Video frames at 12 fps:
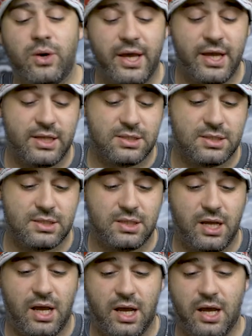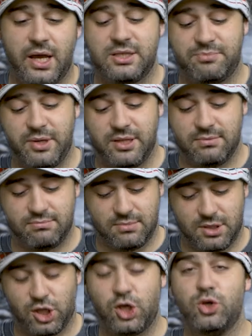It's uh, it's been
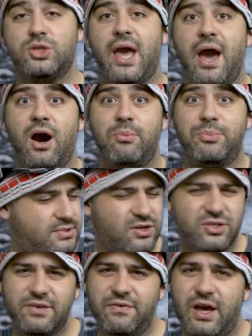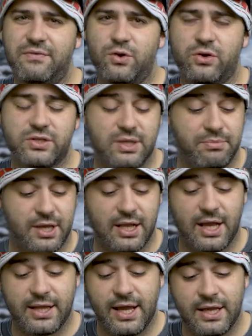huge help. thirty-five euros, something
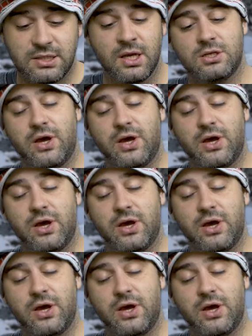like that.